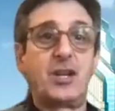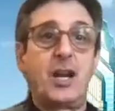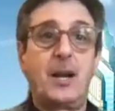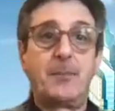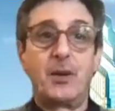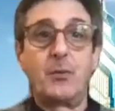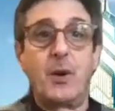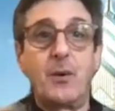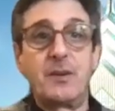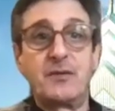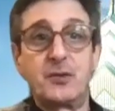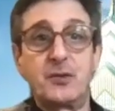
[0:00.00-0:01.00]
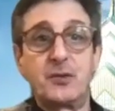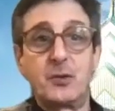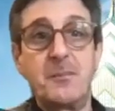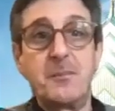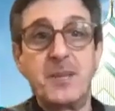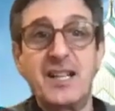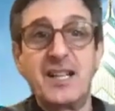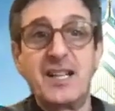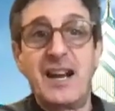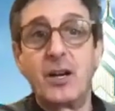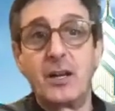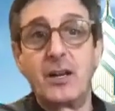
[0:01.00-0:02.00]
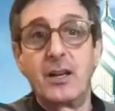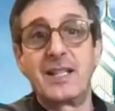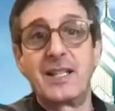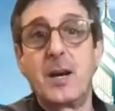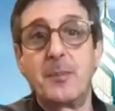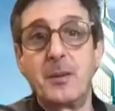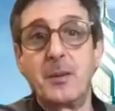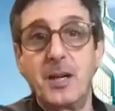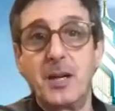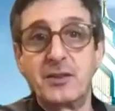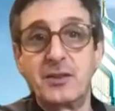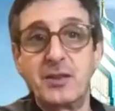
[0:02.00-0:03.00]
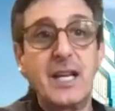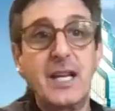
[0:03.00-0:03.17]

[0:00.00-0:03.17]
up on what we've sort of missed out on the last couple of months,